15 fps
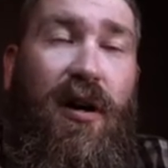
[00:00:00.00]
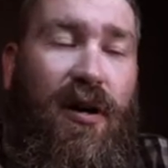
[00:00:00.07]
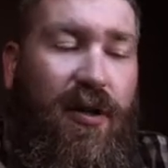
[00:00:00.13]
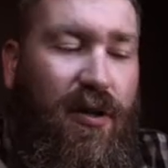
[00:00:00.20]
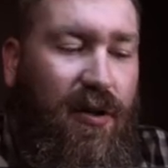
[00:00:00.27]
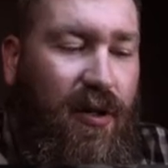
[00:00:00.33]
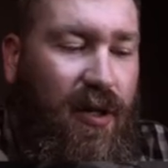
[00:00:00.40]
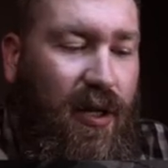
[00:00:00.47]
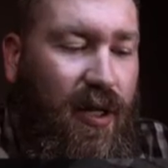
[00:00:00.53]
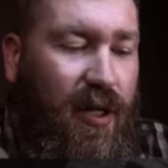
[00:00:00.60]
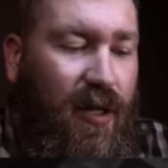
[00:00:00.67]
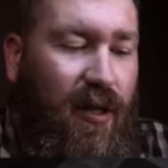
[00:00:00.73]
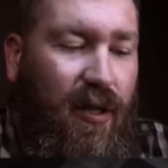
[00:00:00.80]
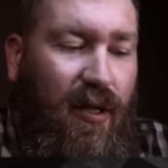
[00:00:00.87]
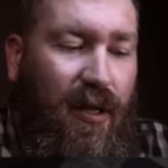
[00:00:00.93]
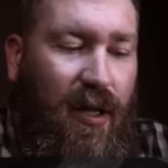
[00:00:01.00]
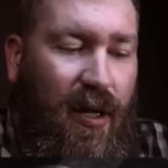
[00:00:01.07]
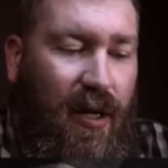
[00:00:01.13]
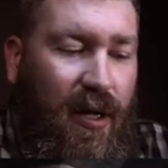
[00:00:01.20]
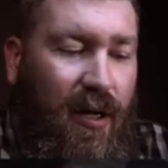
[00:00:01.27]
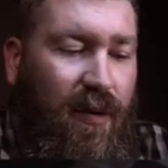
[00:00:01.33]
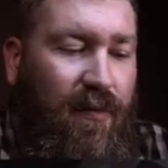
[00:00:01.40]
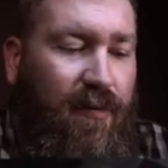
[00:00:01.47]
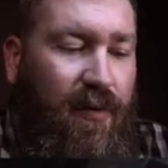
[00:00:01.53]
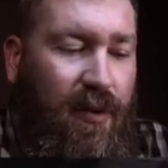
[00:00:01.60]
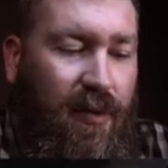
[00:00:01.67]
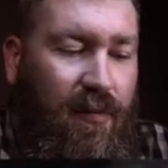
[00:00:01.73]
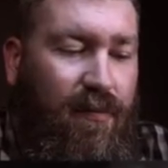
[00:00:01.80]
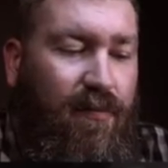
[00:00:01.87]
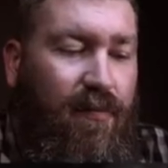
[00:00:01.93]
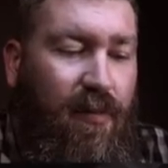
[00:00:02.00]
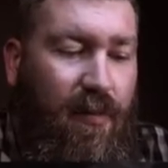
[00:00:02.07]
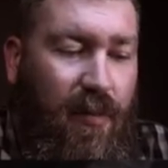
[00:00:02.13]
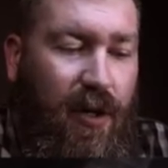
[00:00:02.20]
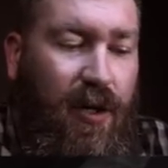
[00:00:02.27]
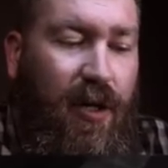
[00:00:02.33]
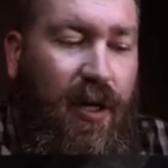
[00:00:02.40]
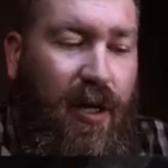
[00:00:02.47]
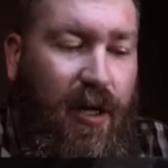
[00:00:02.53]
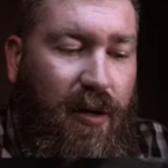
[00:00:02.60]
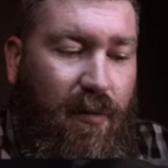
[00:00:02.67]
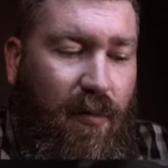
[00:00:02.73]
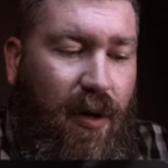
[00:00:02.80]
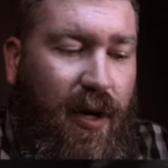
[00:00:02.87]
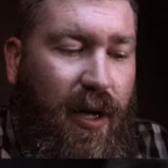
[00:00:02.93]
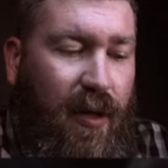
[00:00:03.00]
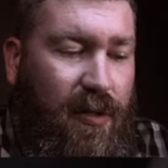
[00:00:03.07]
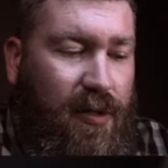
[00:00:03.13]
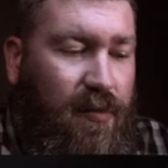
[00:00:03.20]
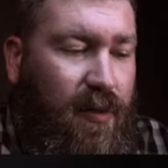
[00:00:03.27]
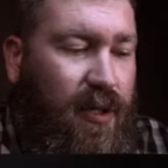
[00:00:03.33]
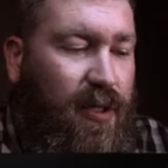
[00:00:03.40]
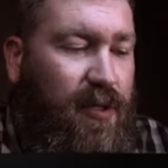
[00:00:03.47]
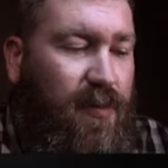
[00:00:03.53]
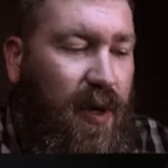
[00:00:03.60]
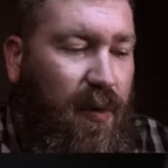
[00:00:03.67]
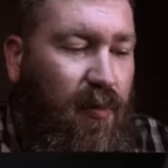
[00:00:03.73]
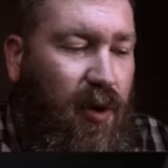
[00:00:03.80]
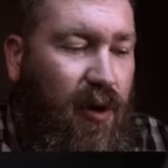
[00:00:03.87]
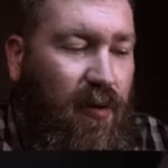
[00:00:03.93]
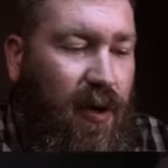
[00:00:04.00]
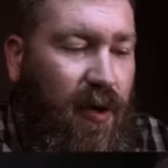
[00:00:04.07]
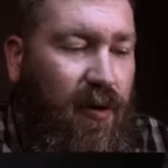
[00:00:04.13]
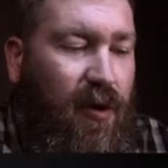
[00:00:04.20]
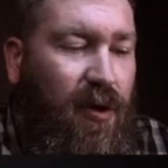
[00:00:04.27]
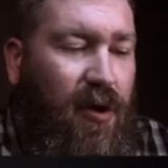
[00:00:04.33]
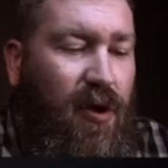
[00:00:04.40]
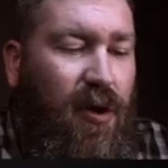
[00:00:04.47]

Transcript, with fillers: you're going to get a lot of, you're going to get a good workout swinging this bad boy around.